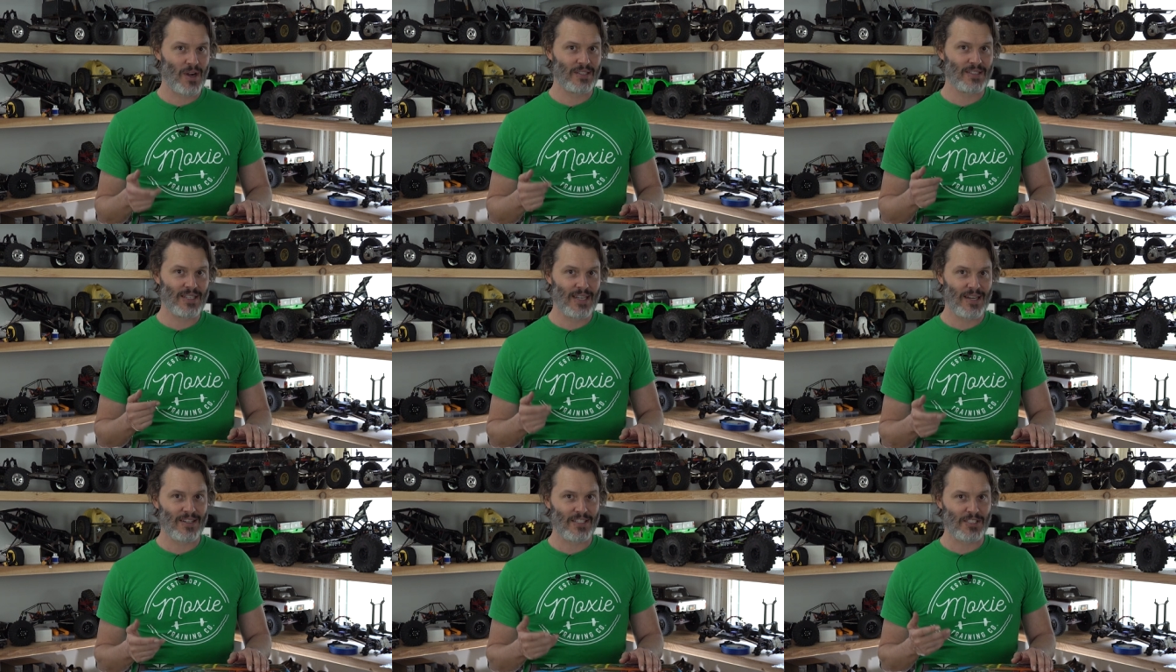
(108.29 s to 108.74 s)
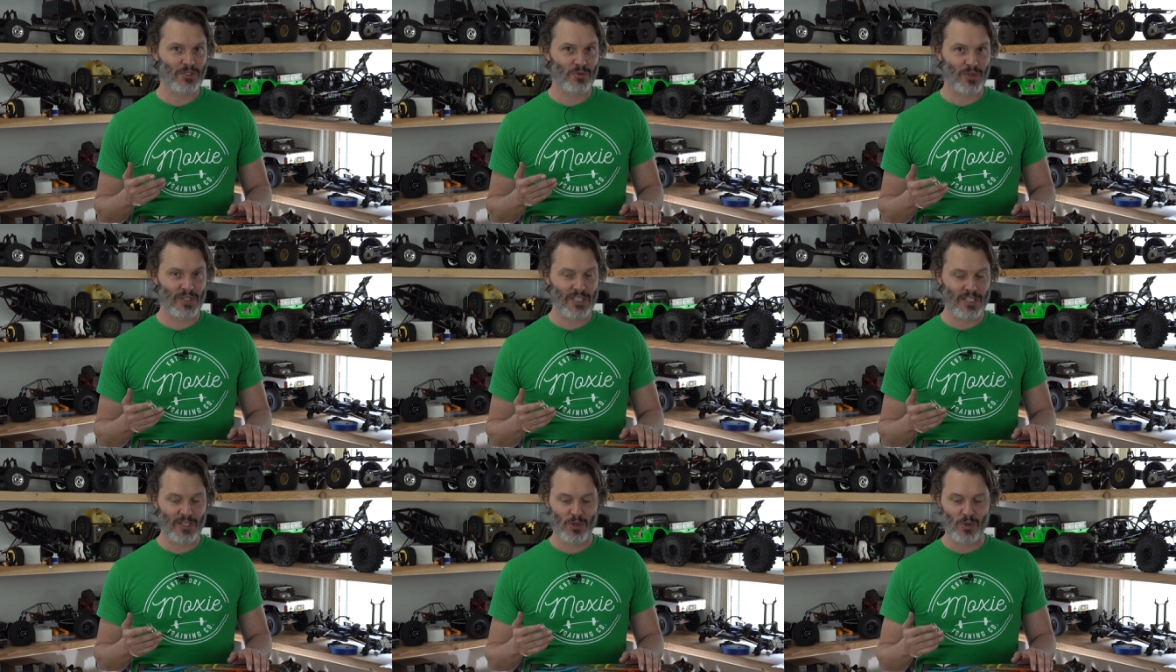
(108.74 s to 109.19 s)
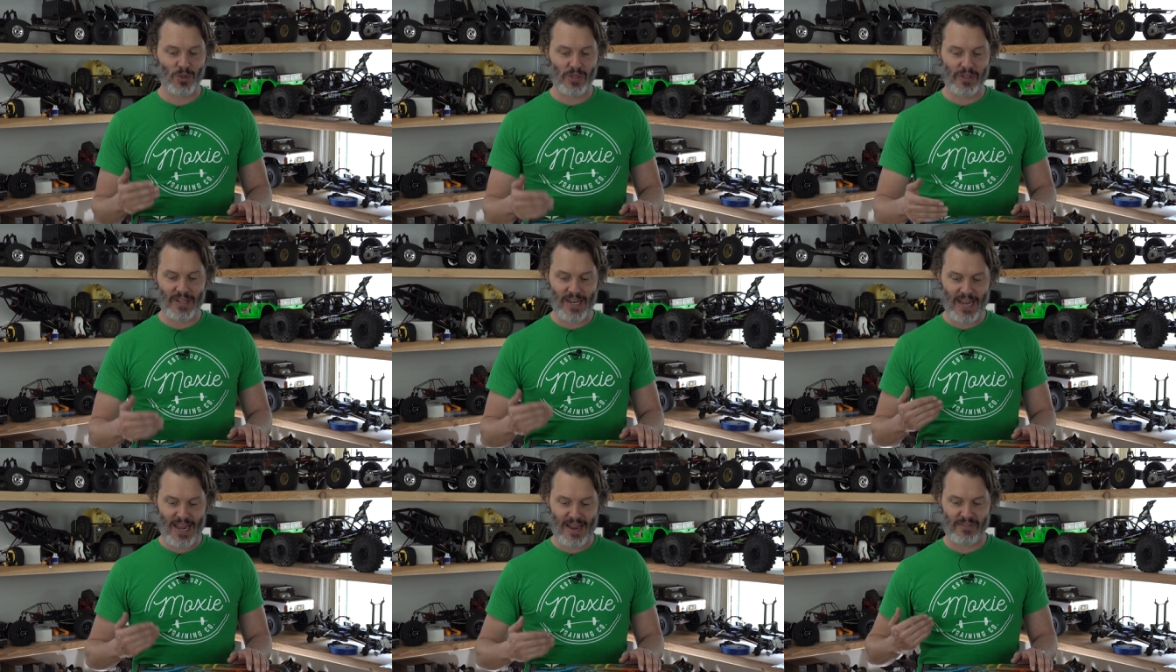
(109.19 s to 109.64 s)
on there is really cool
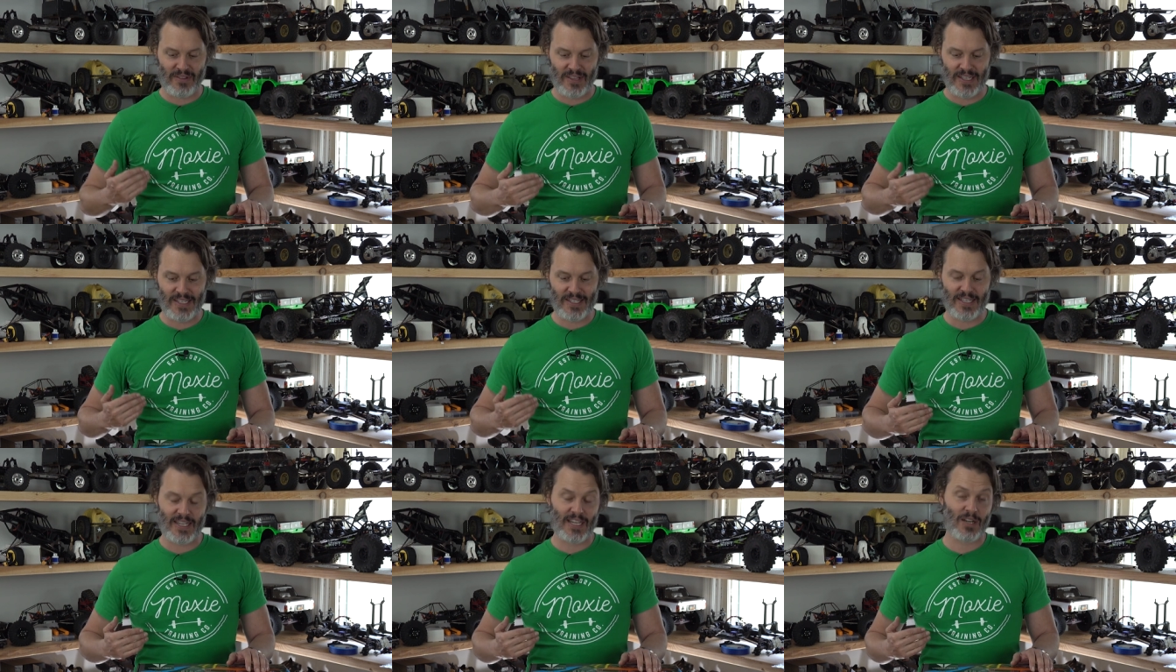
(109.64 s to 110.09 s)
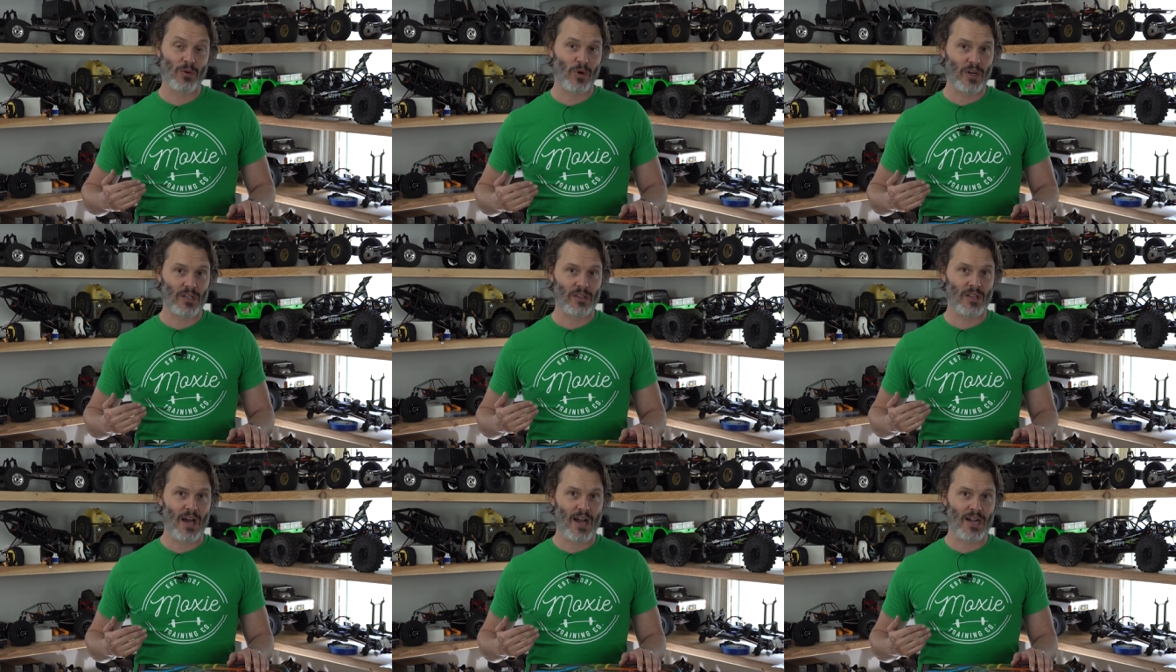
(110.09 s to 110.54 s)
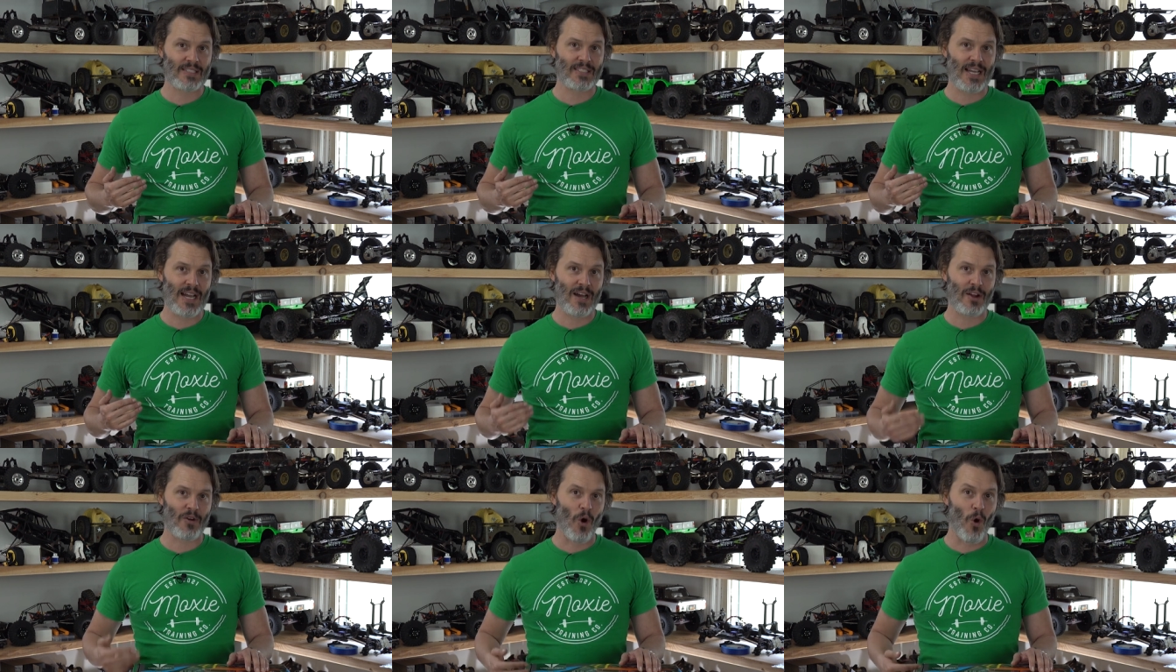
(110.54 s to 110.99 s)
and then having the dig where it
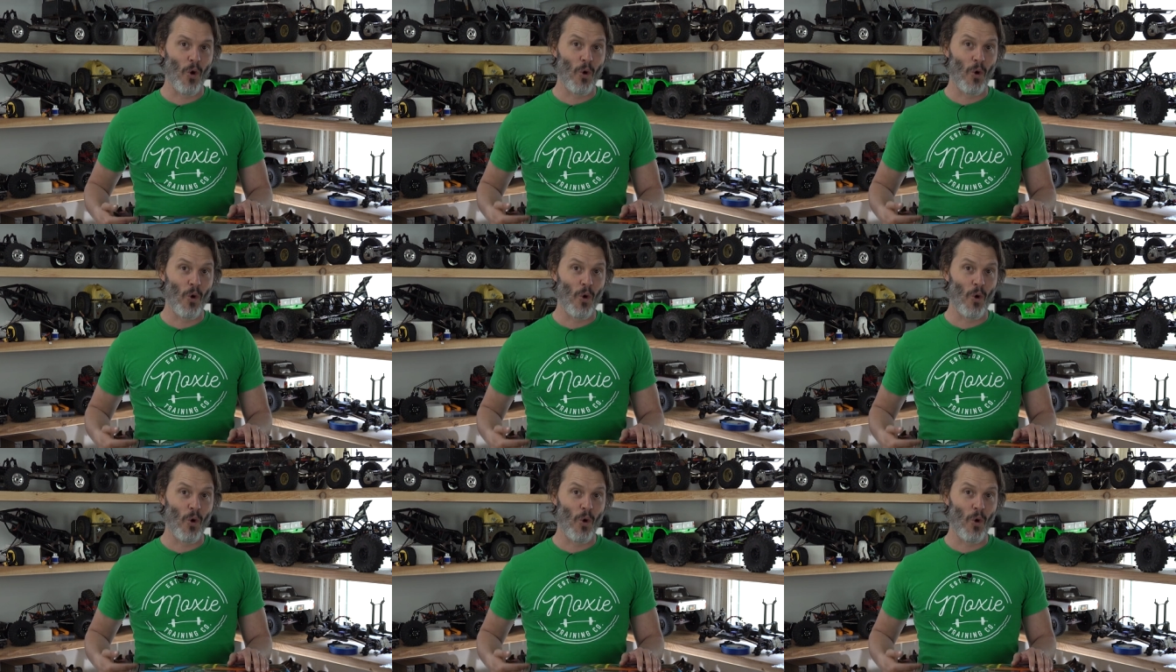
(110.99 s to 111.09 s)
locks out